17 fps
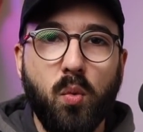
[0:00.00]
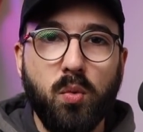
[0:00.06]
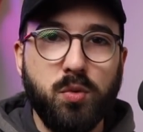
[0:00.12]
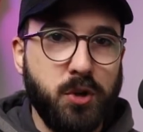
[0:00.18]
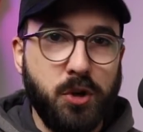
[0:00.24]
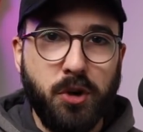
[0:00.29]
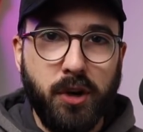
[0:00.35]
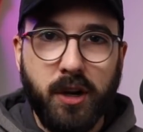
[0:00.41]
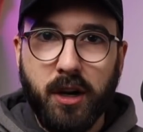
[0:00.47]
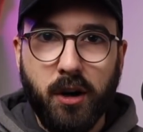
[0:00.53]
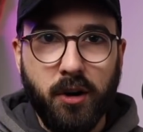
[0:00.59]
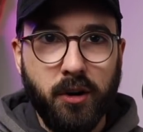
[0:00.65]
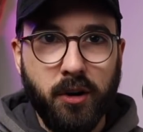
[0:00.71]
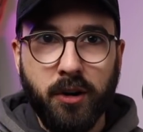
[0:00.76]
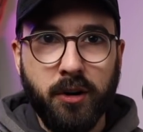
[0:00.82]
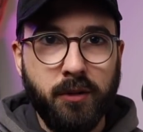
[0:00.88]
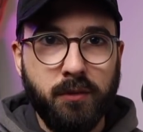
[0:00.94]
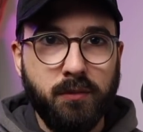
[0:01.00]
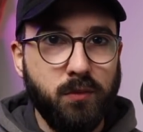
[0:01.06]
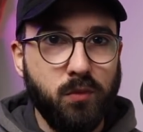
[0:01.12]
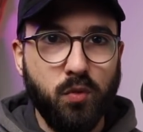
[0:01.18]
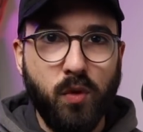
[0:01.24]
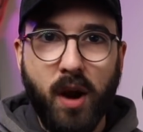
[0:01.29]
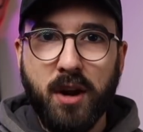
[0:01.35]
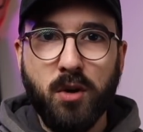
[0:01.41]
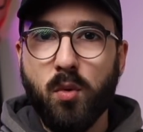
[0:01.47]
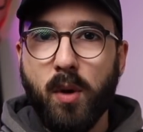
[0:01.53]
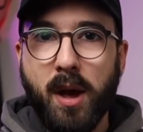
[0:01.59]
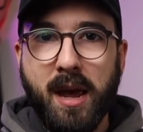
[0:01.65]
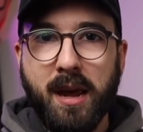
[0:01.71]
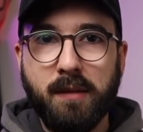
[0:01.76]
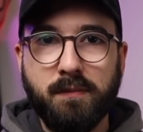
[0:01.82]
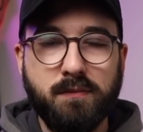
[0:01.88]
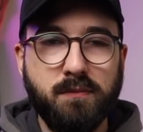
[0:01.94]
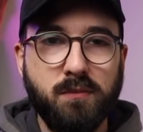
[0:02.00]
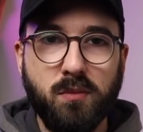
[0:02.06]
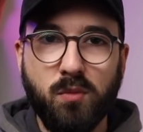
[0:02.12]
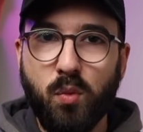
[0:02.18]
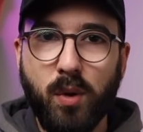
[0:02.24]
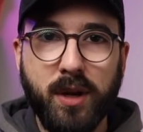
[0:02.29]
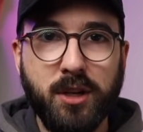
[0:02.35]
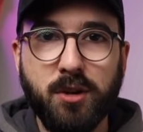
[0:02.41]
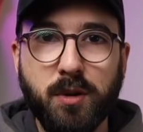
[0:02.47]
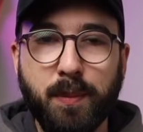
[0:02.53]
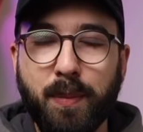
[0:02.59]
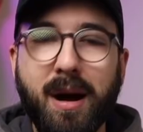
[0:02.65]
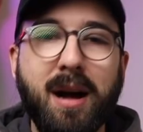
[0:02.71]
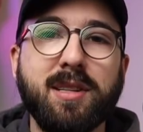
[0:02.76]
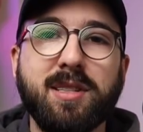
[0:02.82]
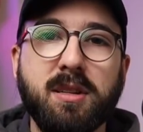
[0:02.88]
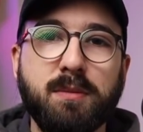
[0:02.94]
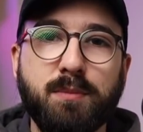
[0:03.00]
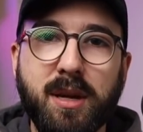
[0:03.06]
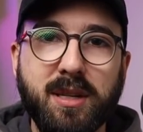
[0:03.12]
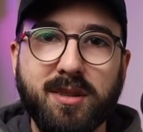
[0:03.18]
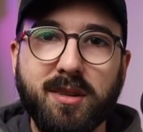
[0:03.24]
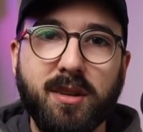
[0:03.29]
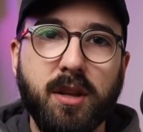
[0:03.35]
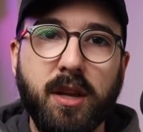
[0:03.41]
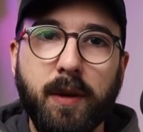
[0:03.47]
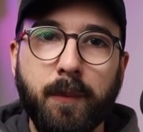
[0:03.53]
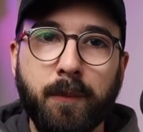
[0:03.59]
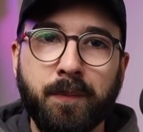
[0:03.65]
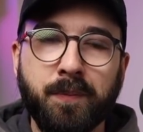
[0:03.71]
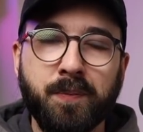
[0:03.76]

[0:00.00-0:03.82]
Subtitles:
so you're going to earn right away when you deposit, basically.